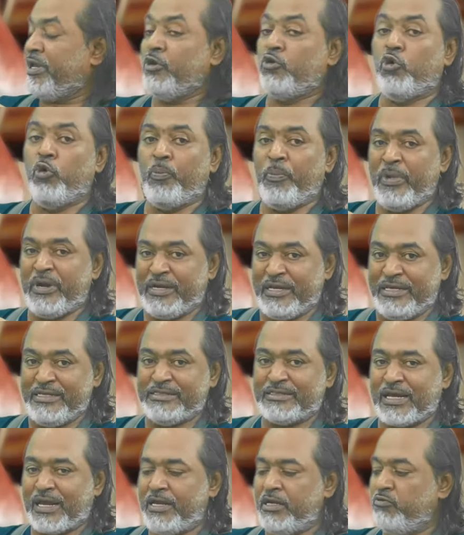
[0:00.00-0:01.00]
equipment
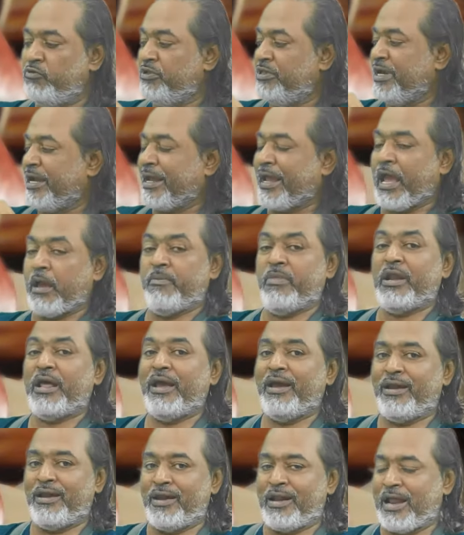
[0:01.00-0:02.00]
inside with the camera
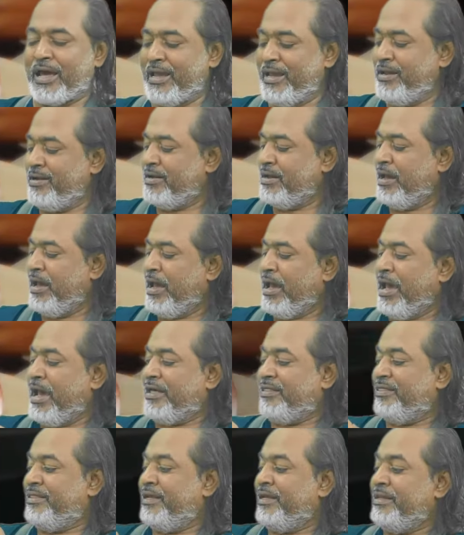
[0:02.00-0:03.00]
and light,
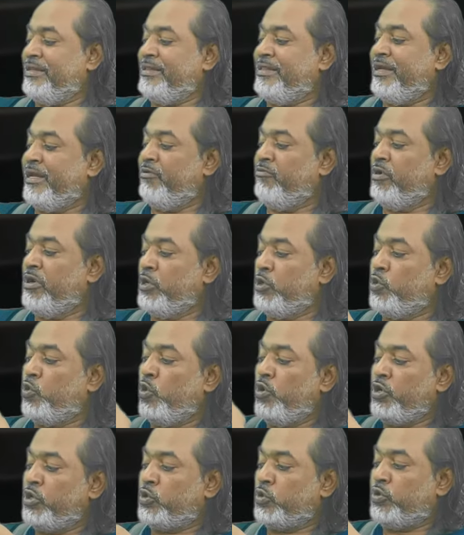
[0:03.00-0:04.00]
and then they will
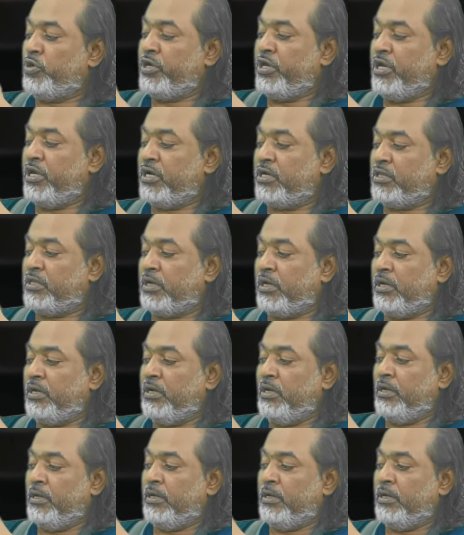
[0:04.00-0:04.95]
going to tear the